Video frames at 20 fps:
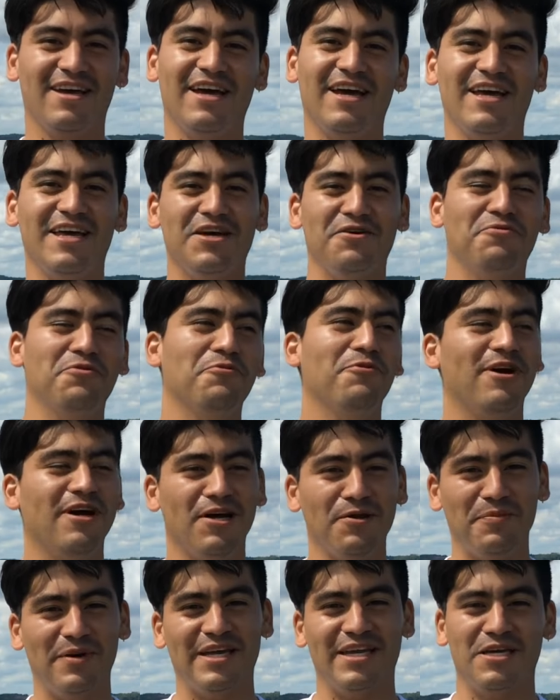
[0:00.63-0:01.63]
Hey
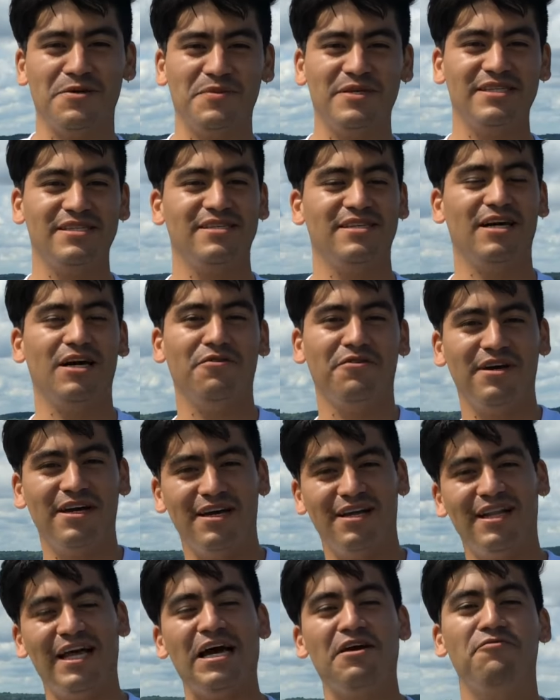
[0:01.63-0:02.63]
everyone, my name is
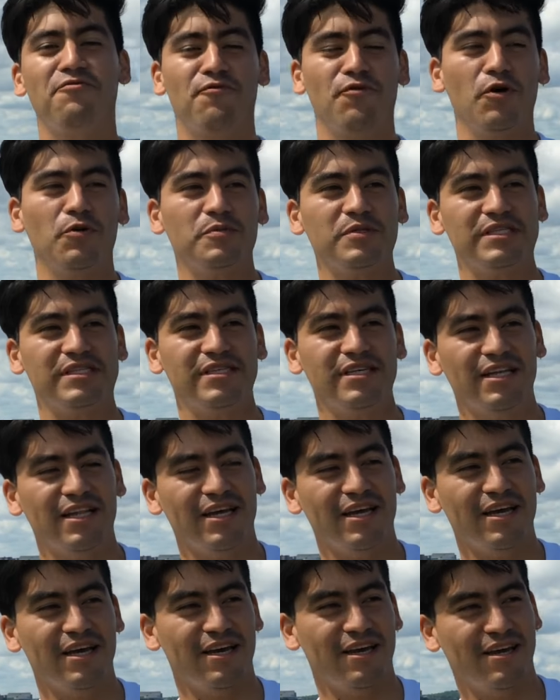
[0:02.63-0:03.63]
Abel. I'm from
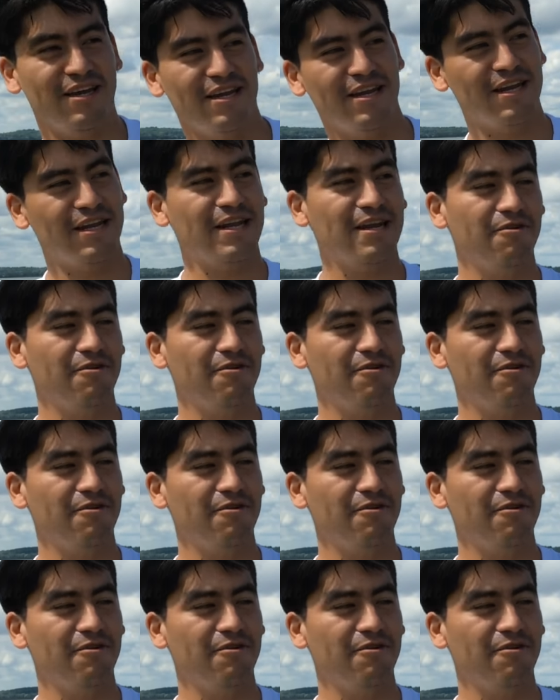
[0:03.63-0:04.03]
Chile, and